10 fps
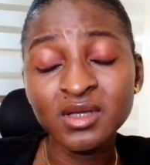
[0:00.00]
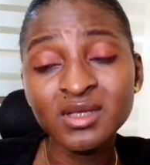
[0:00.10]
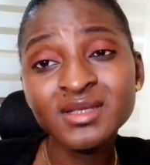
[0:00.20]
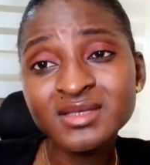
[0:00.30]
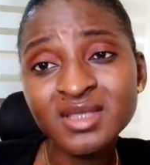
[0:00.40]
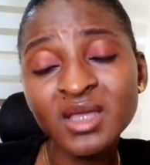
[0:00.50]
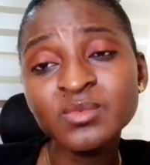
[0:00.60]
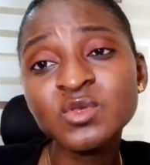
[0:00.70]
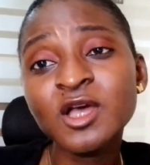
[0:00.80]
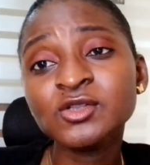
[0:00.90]
it is
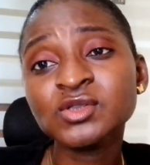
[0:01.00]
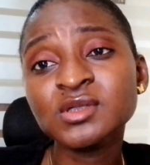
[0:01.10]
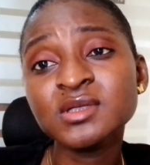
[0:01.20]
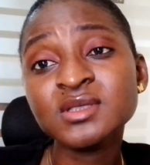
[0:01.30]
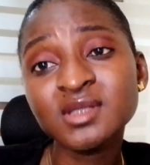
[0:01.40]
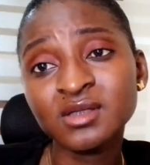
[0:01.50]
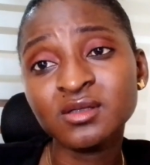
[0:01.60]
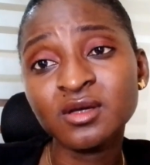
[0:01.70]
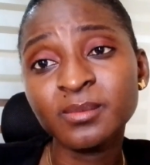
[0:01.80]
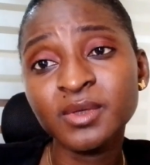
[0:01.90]
time to actually
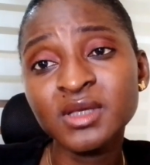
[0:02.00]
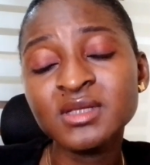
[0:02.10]
stand up.